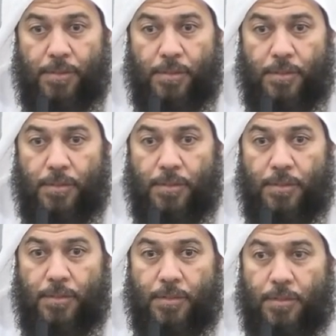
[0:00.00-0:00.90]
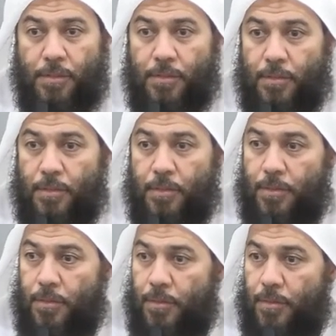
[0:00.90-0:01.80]

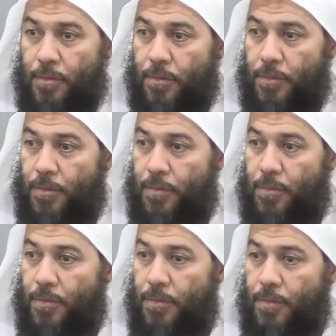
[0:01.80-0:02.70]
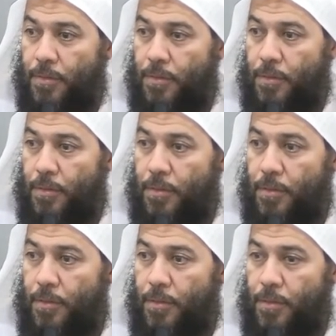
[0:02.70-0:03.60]

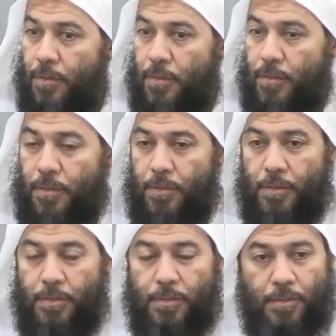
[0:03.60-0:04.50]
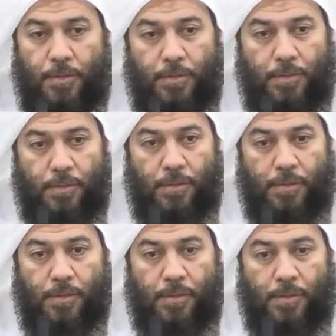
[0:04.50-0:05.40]

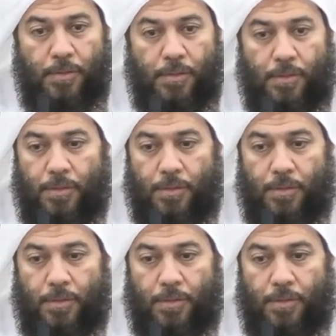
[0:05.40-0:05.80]
[no speech]